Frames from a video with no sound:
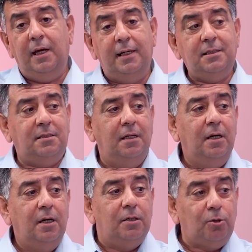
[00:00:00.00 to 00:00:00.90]
has
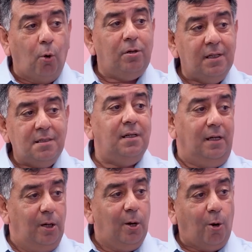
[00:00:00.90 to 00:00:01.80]
taught us
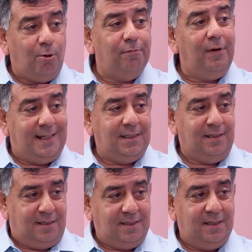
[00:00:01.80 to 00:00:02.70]
a lot of
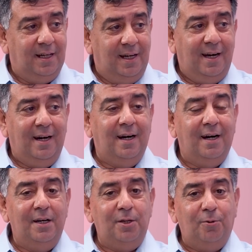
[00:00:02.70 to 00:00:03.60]
lessons,
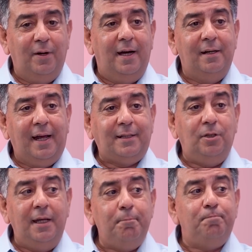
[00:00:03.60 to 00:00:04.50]
and
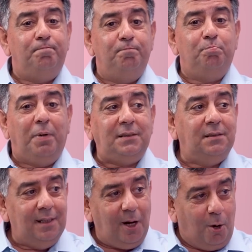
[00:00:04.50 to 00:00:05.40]
actually
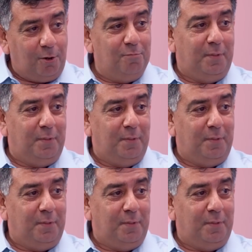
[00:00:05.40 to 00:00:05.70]
busted a lot of